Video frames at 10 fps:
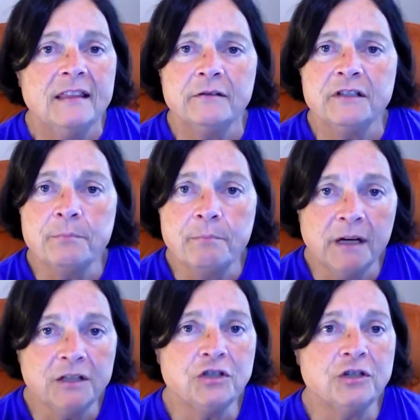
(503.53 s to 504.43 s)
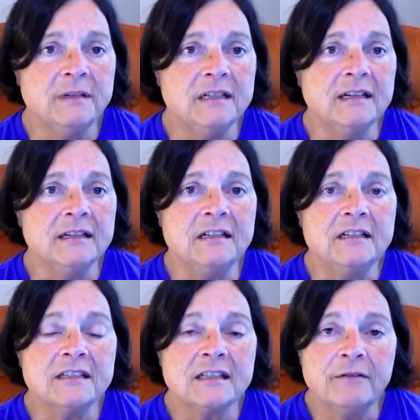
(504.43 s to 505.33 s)
There is much to be done in
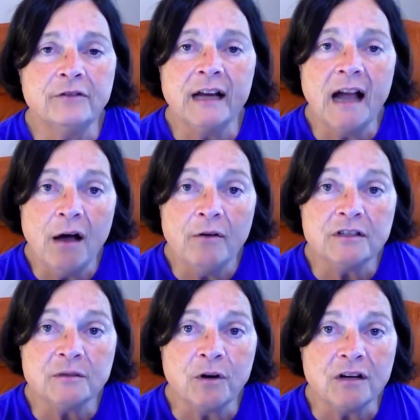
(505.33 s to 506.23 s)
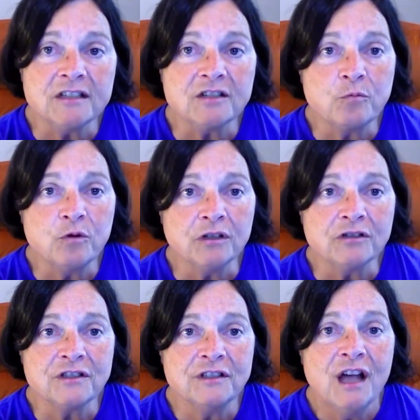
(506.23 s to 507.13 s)
discovering how this process
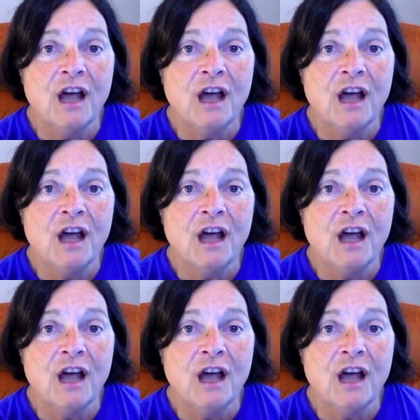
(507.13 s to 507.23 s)
works,